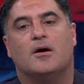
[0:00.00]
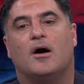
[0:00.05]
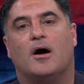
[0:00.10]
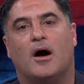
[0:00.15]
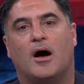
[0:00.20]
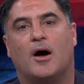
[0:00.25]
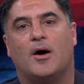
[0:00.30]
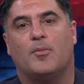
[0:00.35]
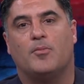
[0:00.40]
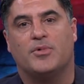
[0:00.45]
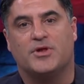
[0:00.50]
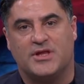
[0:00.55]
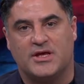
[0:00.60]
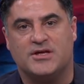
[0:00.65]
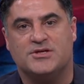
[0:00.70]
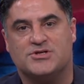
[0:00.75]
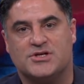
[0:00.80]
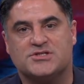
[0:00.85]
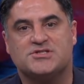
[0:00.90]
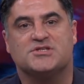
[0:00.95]
Uh, but the
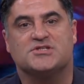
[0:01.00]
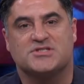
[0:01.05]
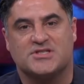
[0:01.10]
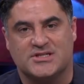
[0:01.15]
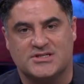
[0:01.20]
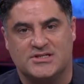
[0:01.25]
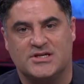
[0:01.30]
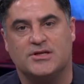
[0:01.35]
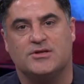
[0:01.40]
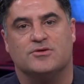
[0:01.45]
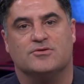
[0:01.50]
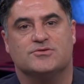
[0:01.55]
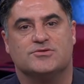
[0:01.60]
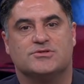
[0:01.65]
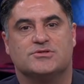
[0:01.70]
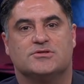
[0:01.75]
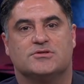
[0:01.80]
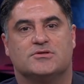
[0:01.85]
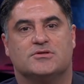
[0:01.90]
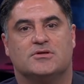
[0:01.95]
injustice
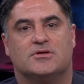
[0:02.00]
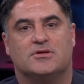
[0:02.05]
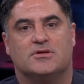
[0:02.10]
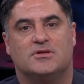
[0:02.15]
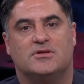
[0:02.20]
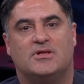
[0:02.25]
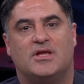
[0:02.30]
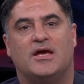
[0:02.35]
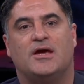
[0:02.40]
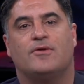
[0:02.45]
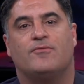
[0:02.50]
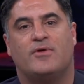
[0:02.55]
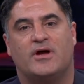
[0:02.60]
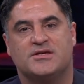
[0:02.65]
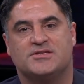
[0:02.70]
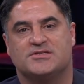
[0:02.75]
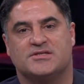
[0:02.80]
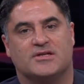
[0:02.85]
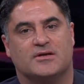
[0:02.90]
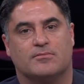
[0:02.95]
continues. They
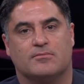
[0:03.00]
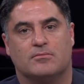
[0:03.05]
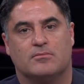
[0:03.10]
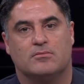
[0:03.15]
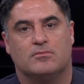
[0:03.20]
arrested him.